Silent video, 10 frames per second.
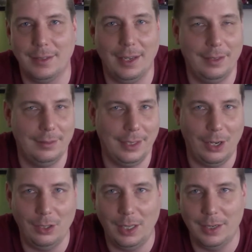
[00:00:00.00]
and in
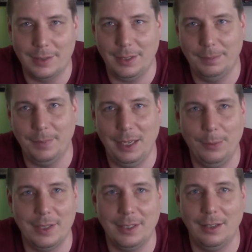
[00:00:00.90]
all honesty, it
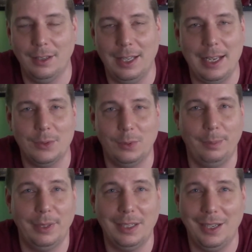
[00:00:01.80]
wasn't in the last
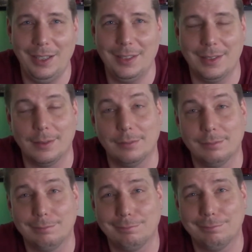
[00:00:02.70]
one because
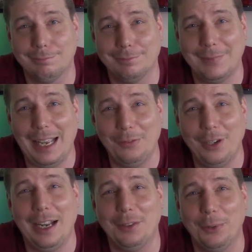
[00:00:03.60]
I
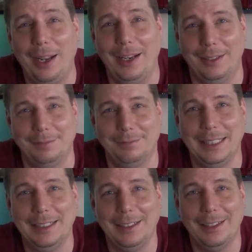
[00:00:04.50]
forgot to write it.
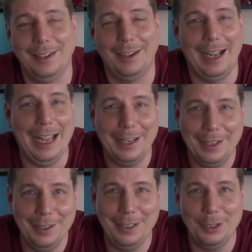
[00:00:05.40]
I had it
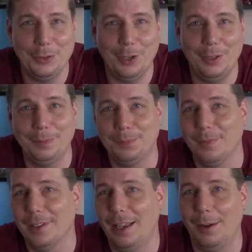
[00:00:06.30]
in the intro,
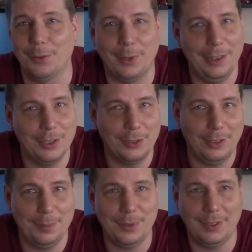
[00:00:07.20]
I was writing the
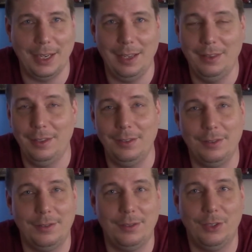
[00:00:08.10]
script, and
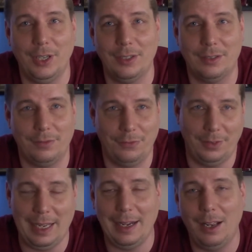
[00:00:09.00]
then just
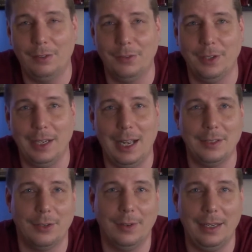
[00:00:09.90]
flat out forgot
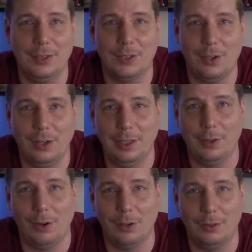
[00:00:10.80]
to write the
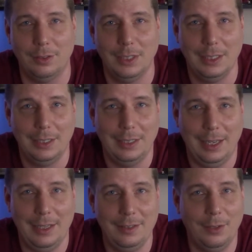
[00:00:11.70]
Starlink article
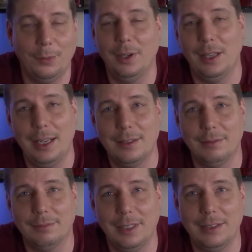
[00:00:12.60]
and didn't realize
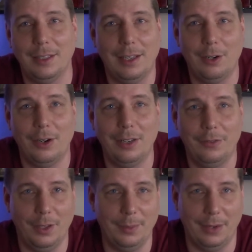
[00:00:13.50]
it until I'd already
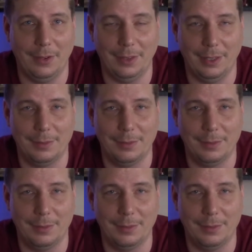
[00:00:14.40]
filmed everything.